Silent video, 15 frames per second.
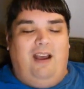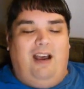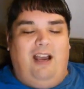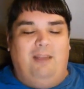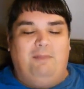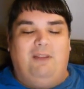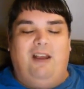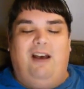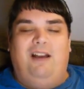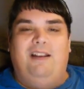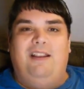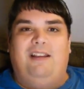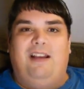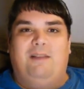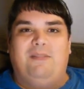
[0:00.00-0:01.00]
I'm
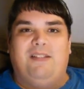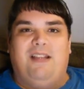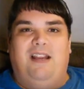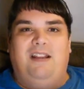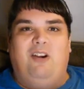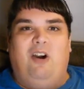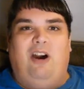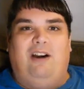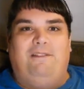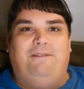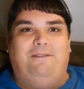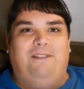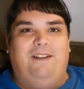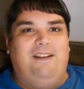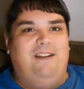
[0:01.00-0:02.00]
Connie, and I'm signing off.
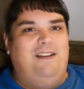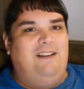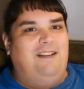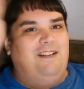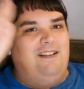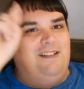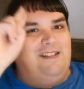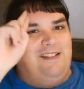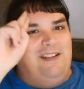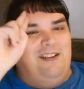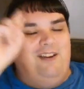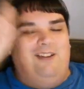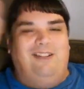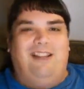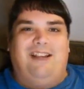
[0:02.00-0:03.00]
See
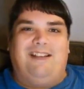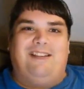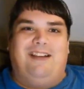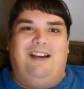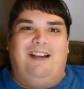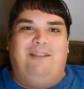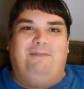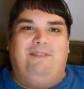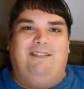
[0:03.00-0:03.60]
y'all next time.